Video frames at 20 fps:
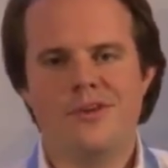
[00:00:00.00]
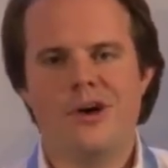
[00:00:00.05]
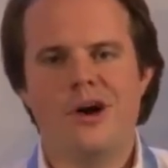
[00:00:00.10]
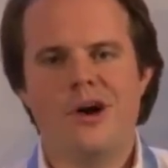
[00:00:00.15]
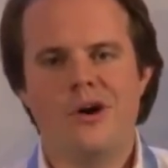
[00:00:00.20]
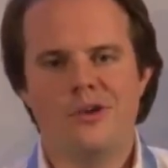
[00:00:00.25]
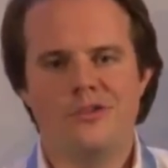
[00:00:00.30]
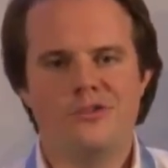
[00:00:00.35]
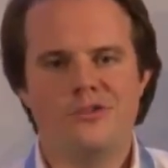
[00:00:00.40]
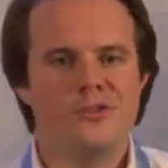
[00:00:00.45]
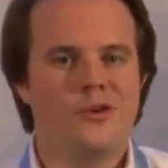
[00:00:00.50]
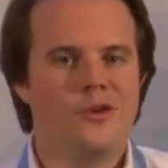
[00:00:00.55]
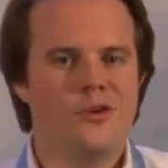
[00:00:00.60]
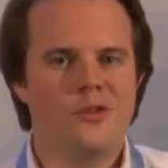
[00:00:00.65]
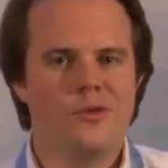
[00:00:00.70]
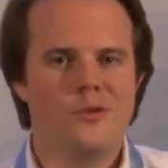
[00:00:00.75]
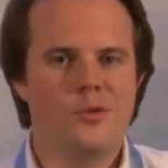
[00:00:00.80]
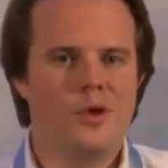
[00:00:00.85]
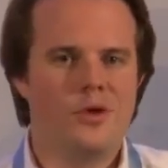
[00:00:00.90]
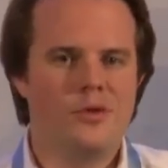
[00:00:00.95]
the house or
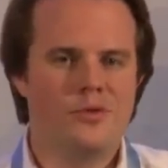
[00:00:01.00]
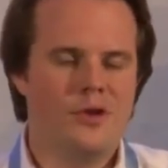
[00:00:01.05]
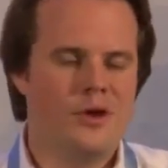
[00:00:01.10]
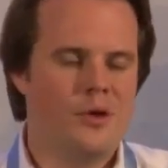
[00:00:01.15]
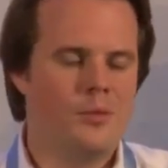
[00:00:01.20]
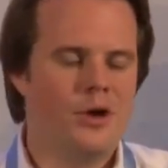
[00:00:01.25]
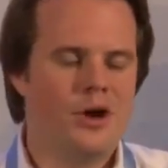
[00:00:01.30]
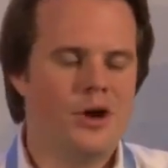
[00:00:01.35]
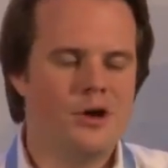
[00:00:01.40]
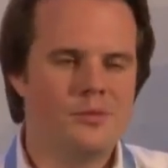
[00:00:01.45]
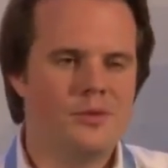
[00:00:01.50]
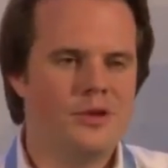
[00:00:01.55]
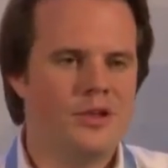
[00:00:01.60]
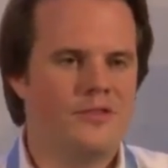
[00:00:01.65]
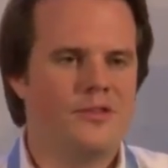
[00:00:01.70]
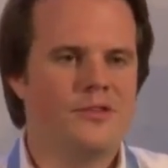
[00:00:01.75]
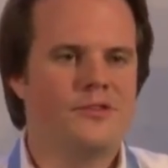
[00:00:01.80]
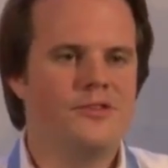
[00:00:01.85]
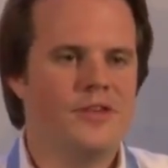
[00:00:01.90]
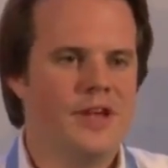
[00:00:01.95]
the, the apartment
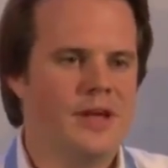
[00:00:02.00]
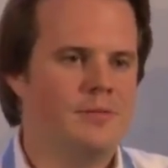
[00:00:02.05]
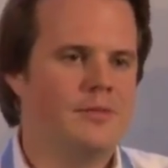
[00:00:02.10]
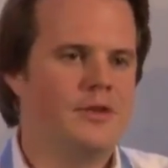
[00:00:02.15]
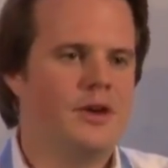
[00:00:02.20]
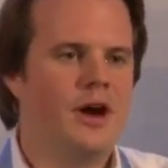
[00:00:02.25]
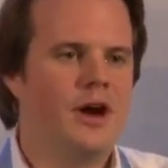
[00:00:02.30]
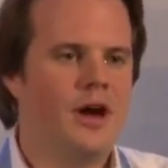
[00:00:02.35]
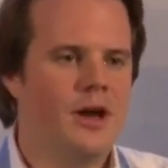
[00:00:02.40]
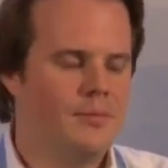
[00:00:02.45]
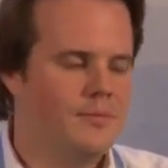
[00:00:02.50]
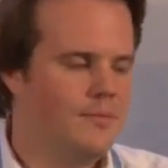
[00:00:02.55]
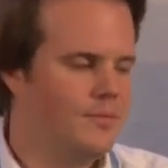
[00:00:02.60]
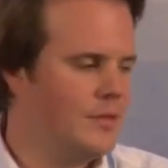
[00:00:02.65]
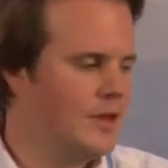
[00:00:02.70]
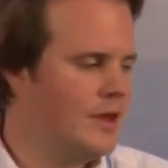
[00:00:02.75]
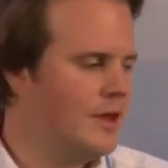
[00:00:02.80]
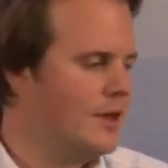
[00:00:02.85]
at the same time.